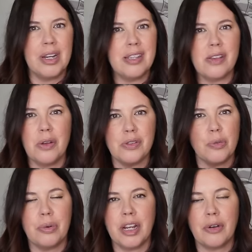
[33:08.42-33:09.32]
is
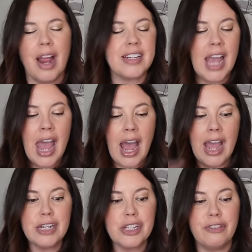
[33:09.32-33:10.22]
also pretty cracked.
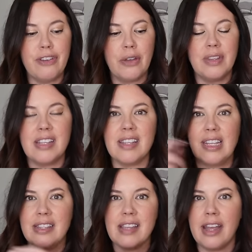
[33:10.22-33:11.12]
I actually found these
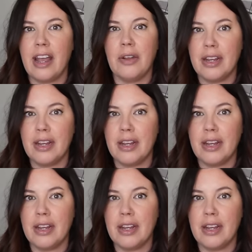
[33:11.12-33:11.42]
inside out.